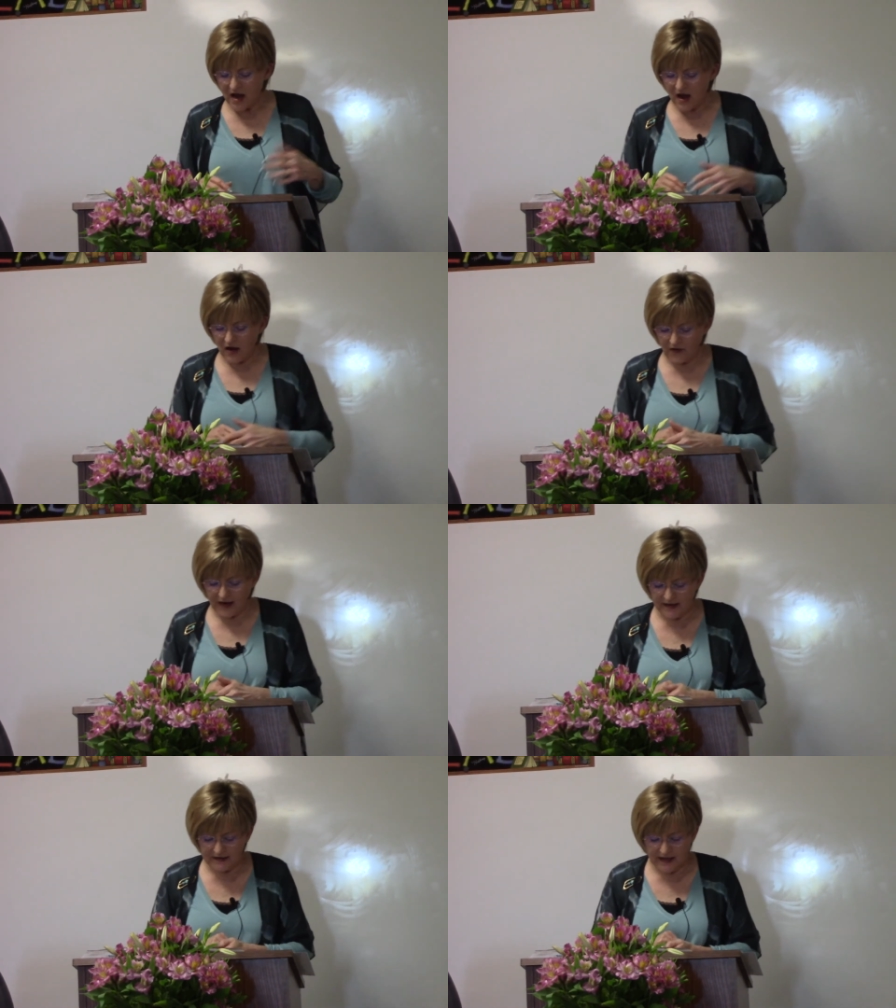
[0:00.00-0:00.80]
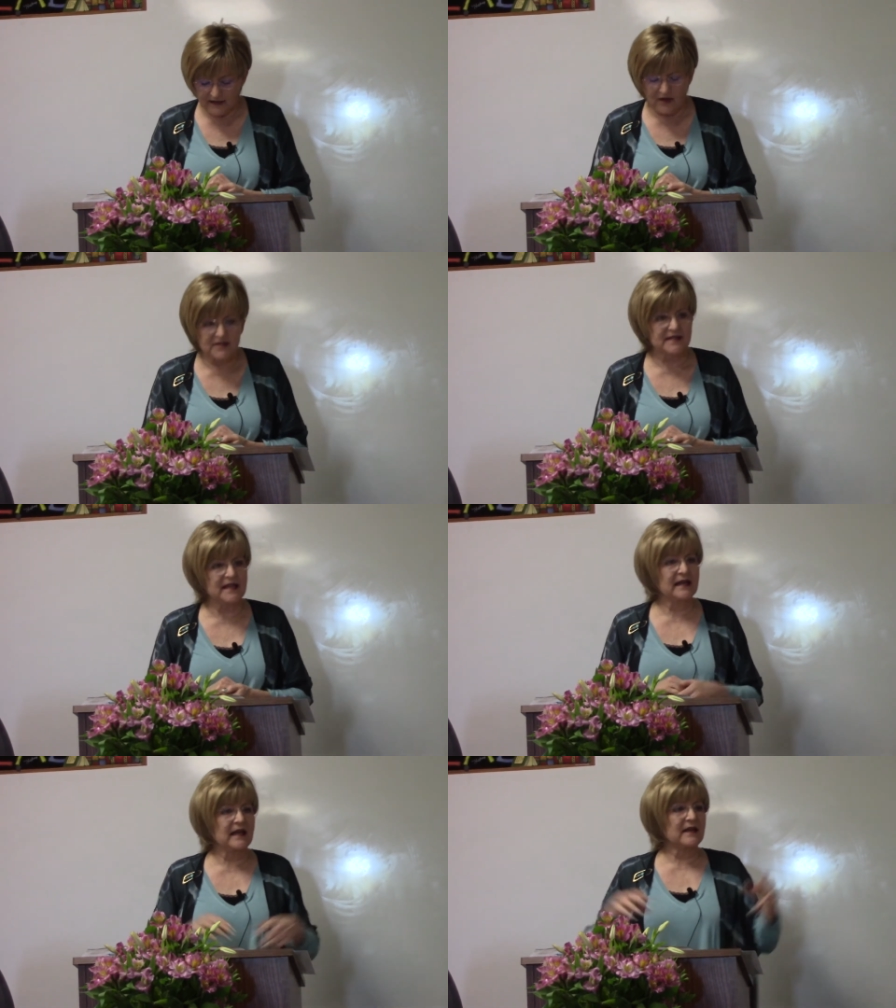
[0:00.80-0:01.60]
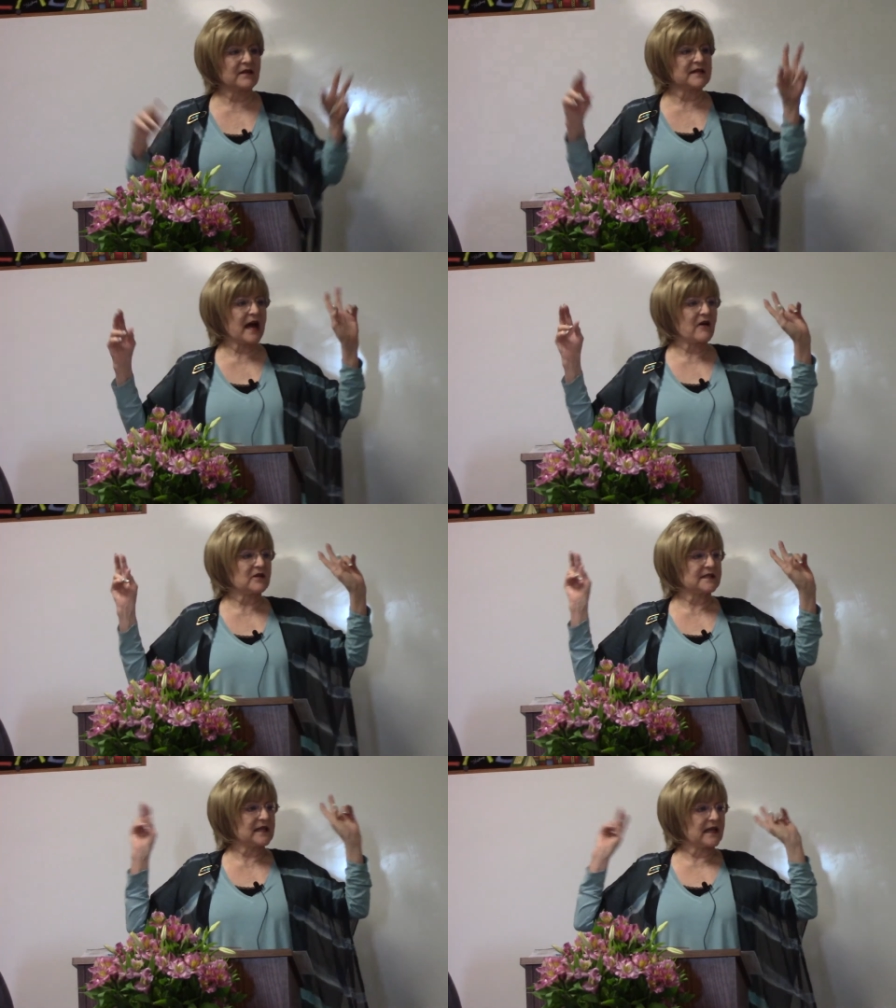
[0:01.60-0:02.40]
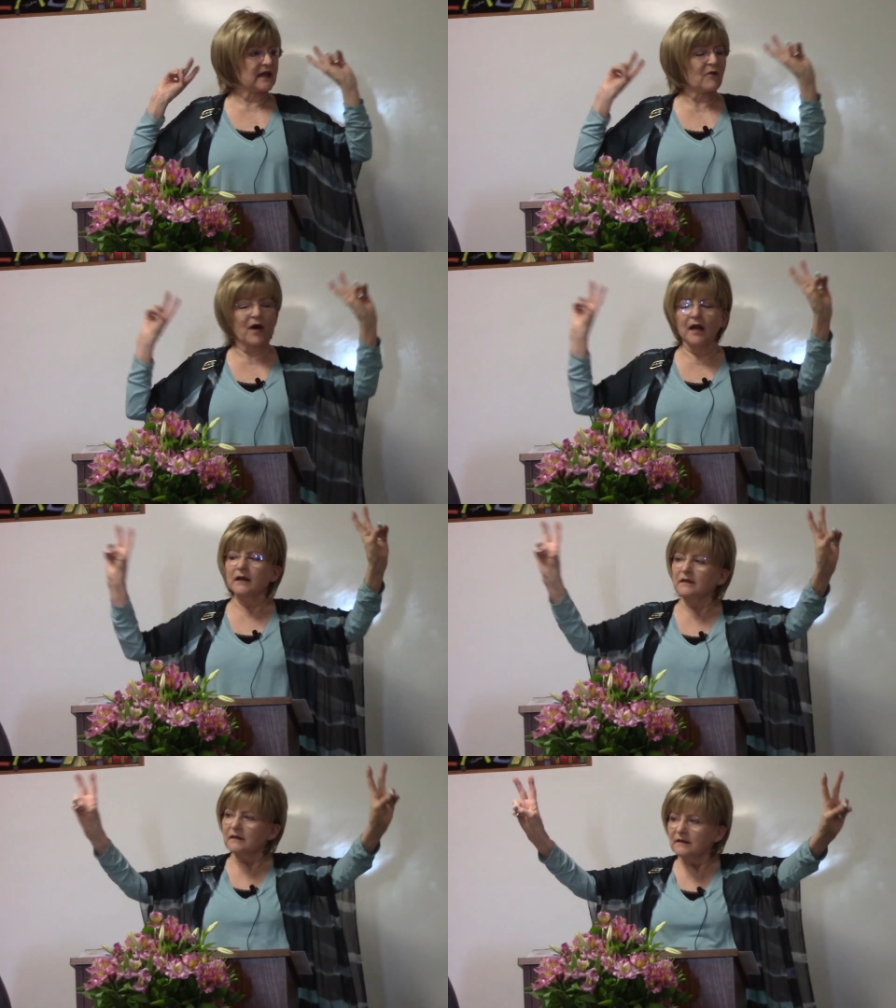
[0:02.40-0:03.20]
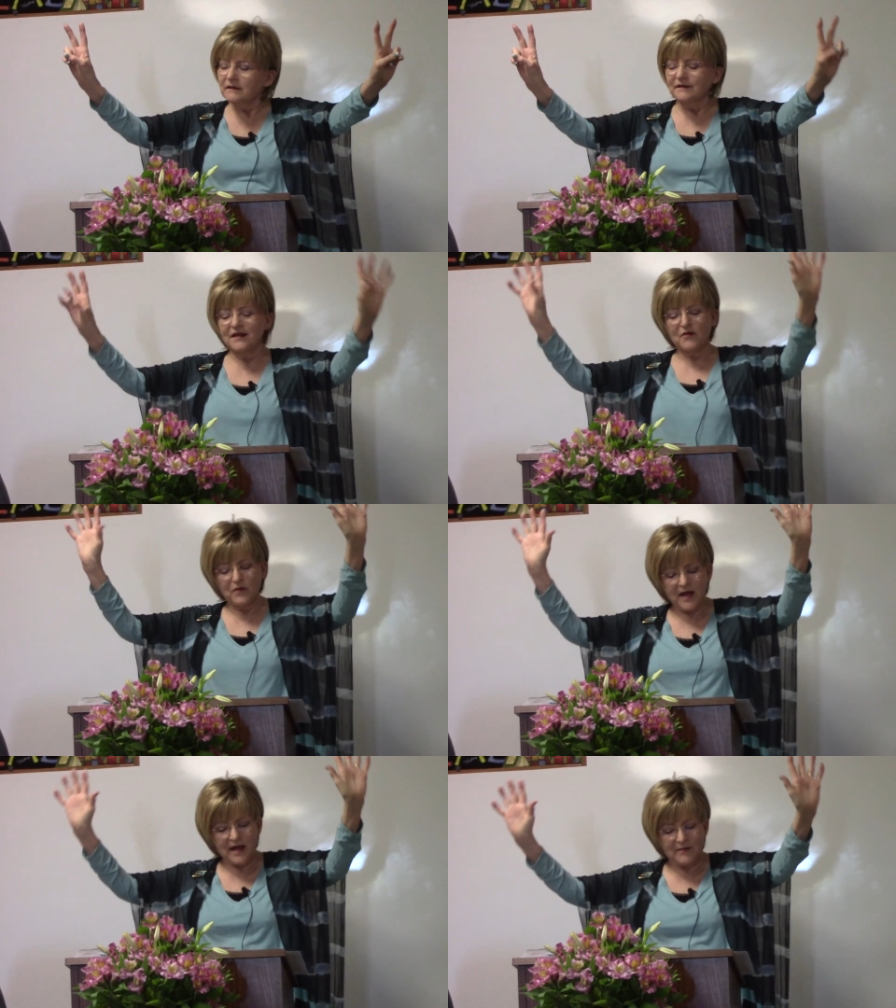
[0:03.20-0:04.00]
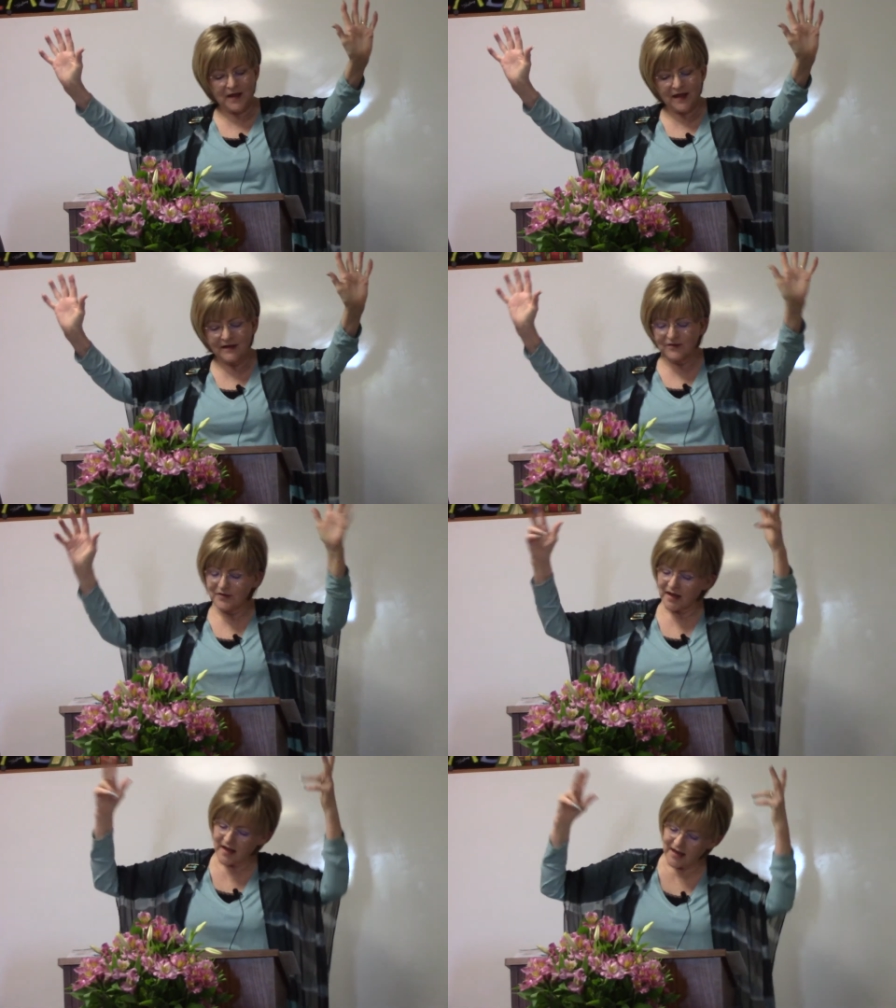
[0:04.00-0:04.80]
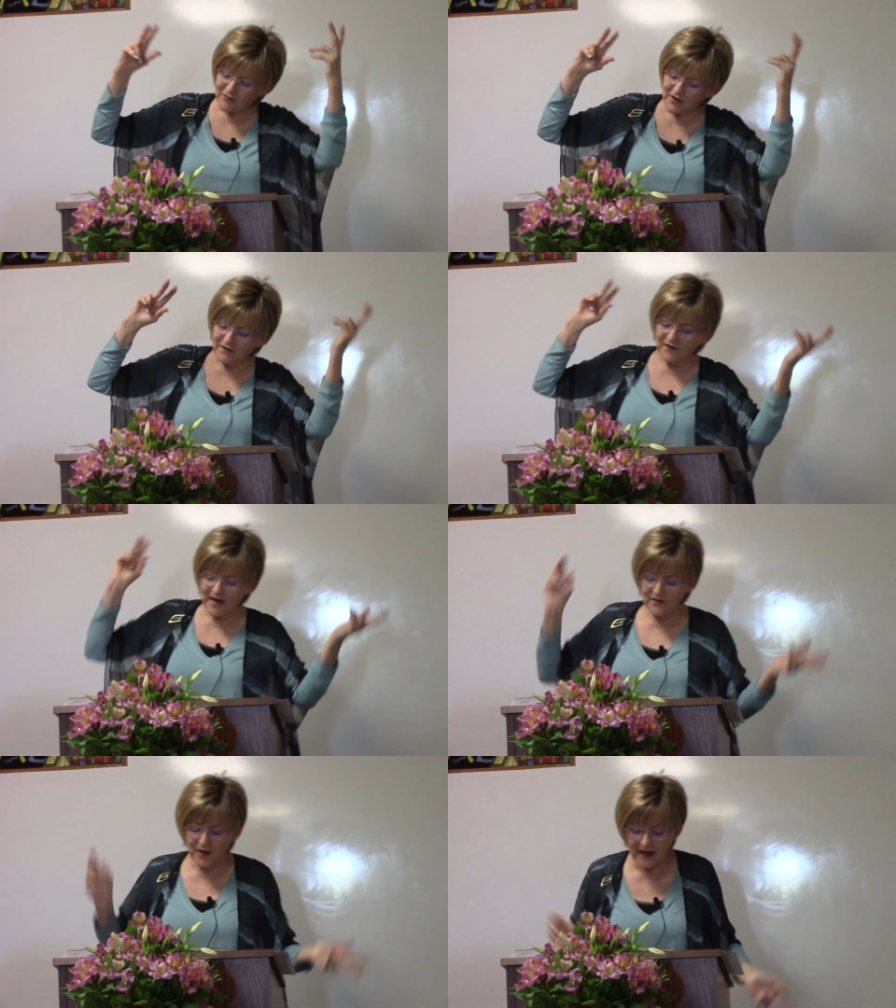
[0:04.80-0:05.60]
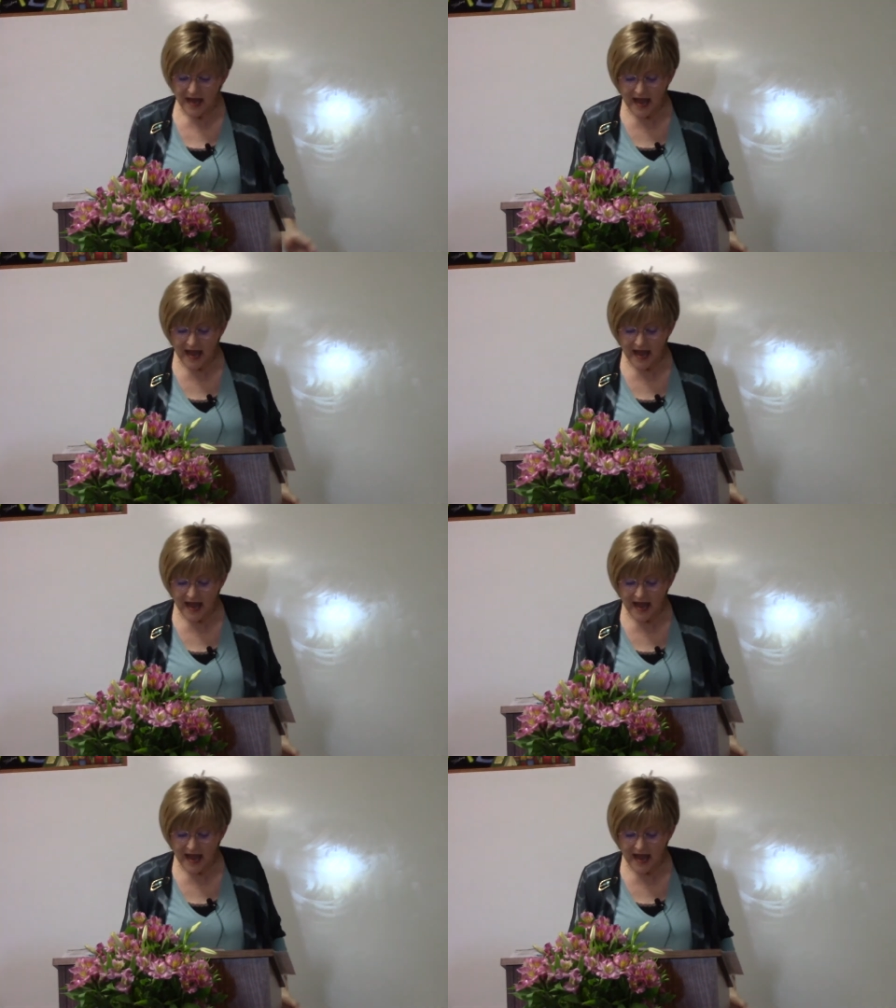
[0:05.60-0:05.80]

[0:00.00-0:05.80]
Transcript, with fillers: All right. And they're seeking, the Tao are seeking what? The way. The way, man. Okay. We're going to find the way.